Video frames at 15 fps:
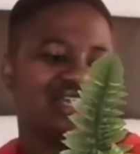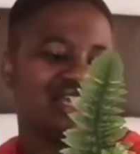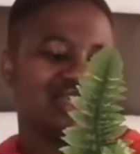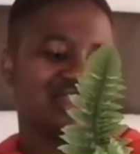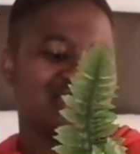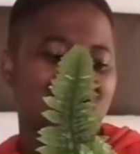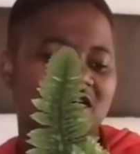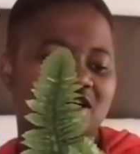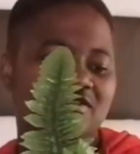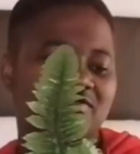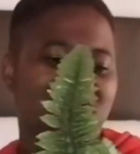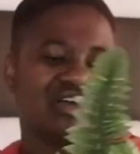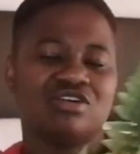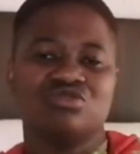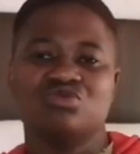I think
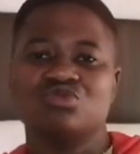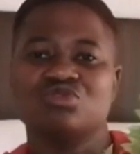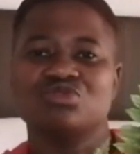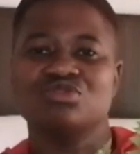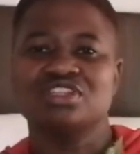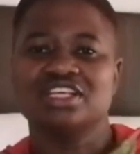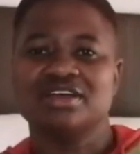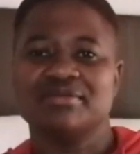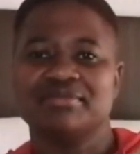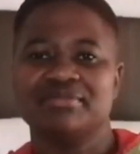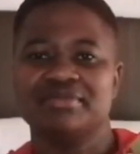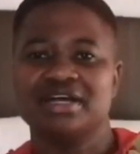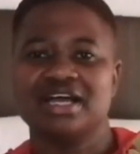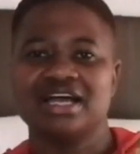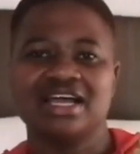I've outgrown them.
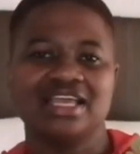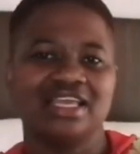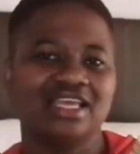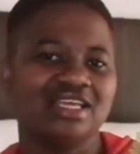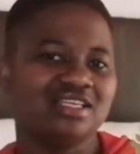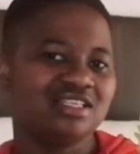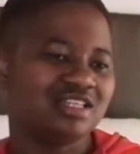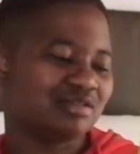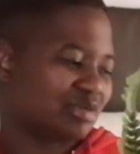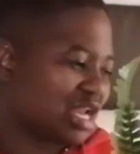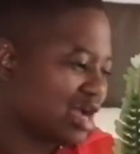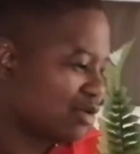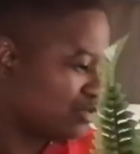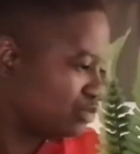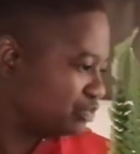I hate them
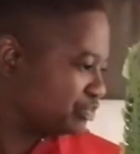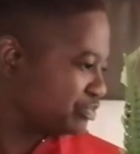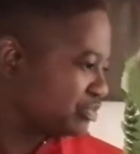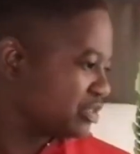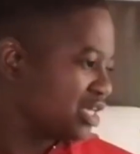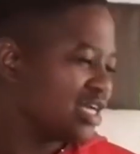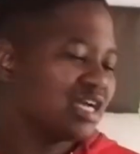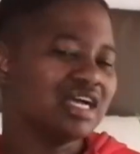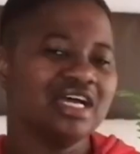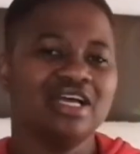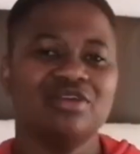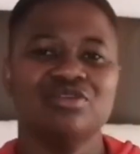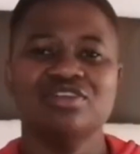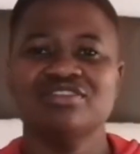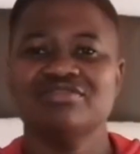now.
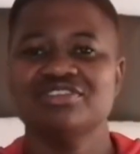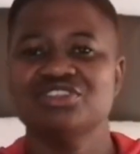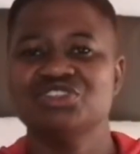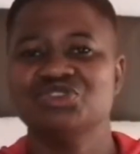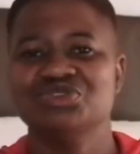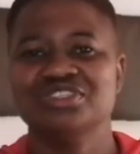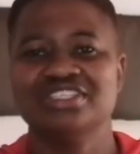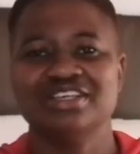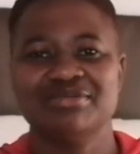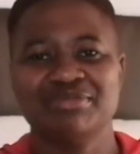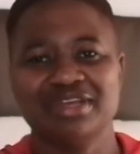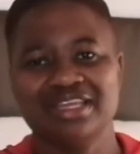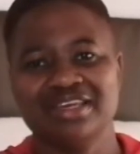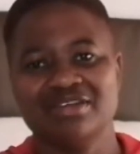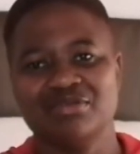I don't even use them
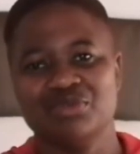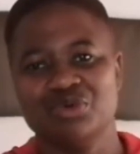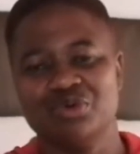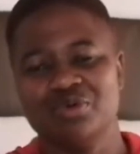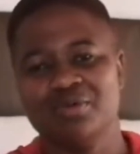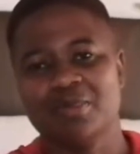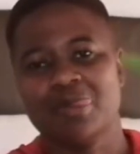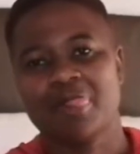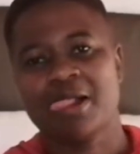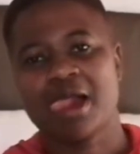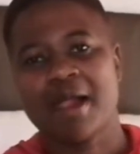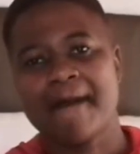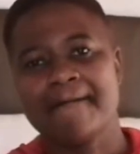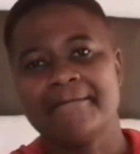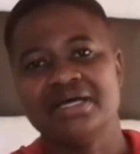anymore,
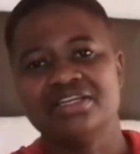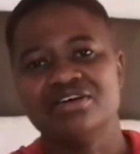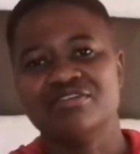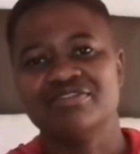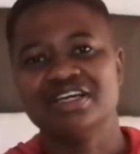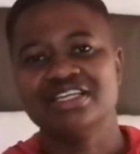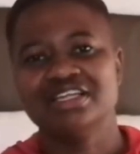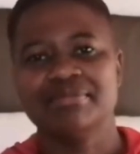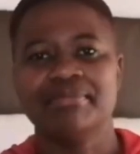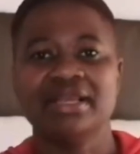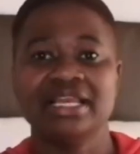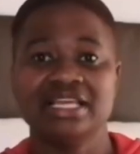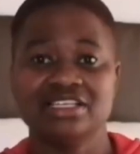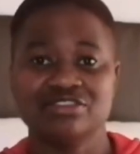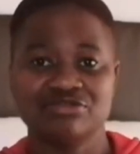but I'll find a
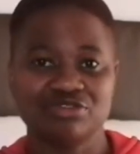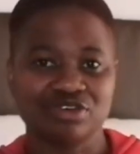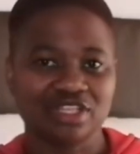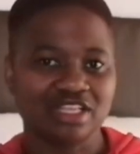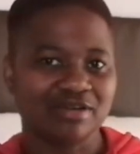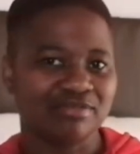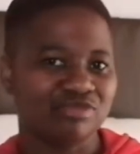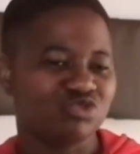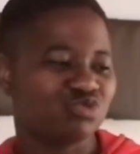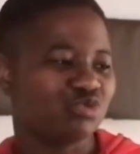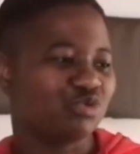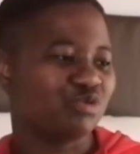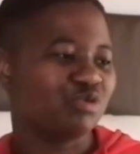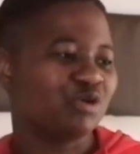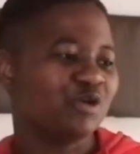place for them.
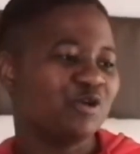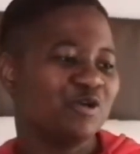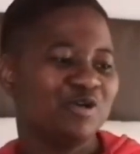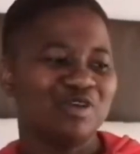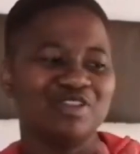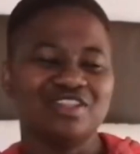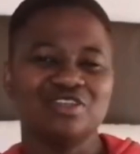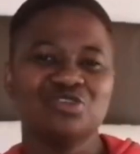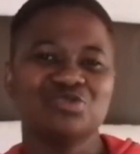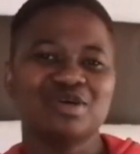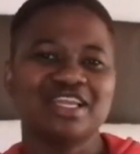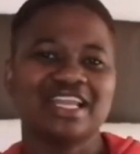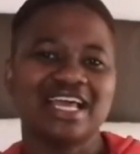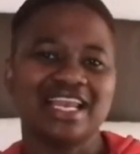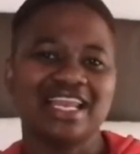So this
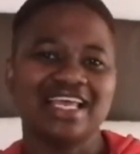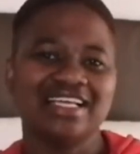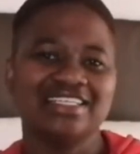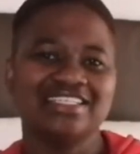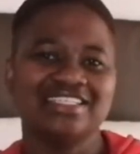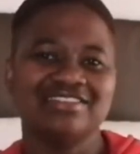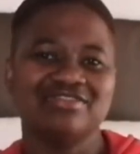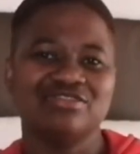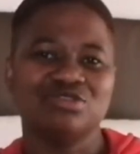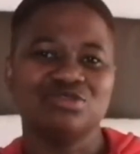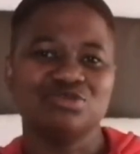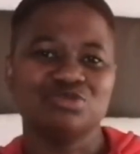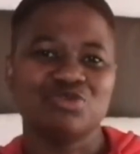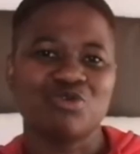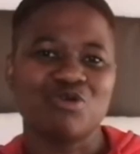one, I liked it
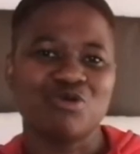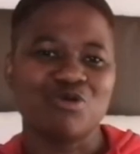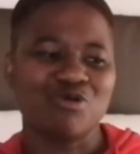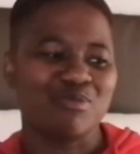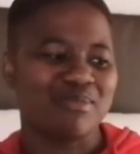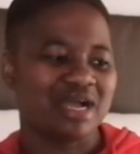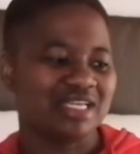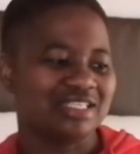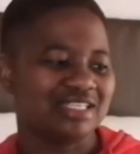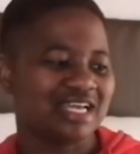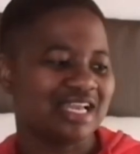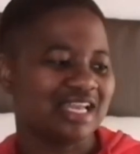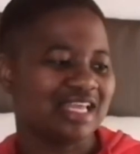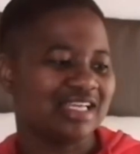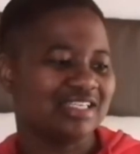so much.
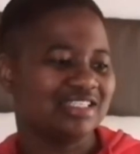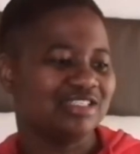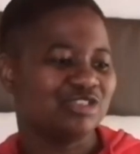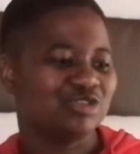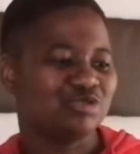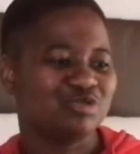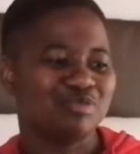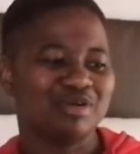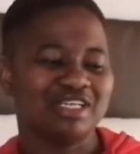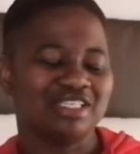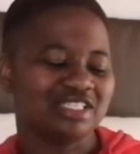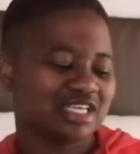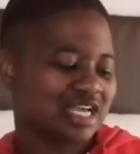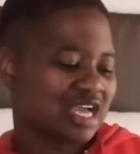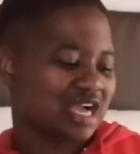I liked it so
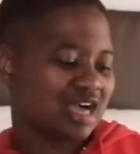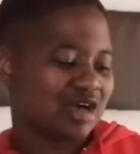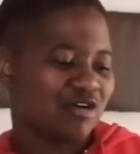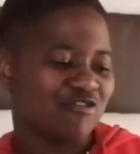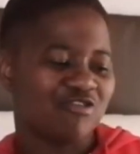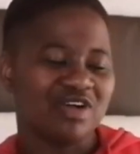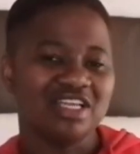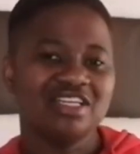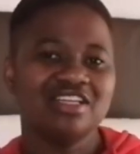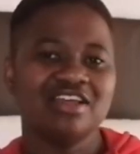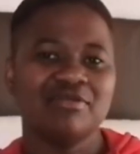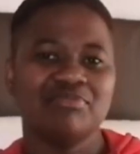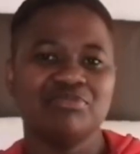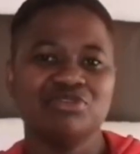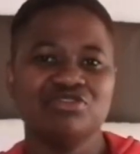much. I'll find
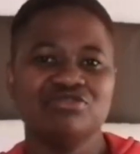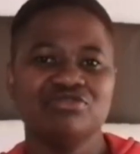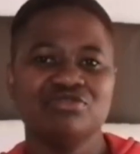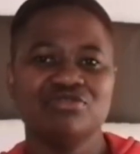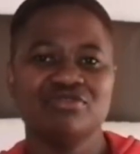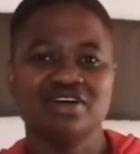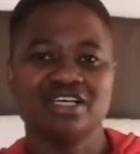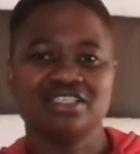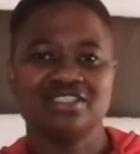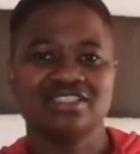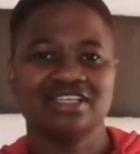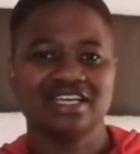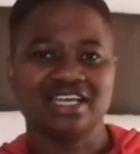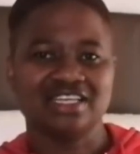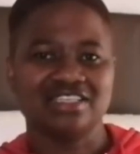a beautiful vase
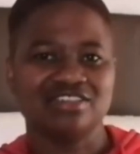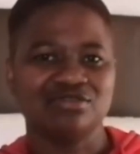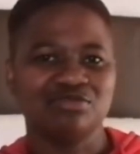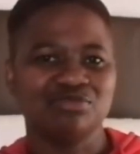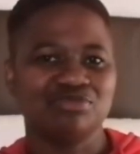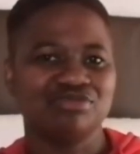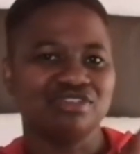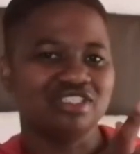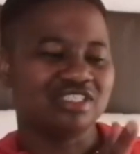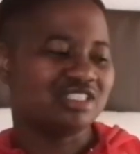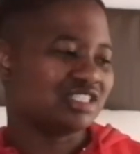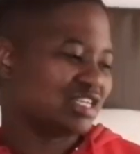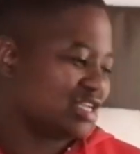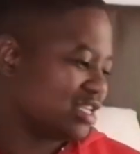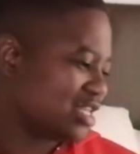and put
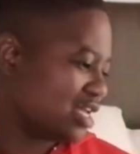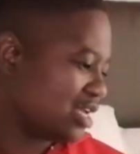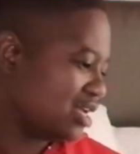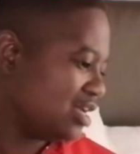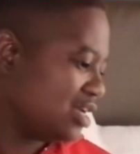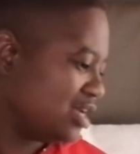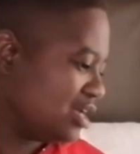it in there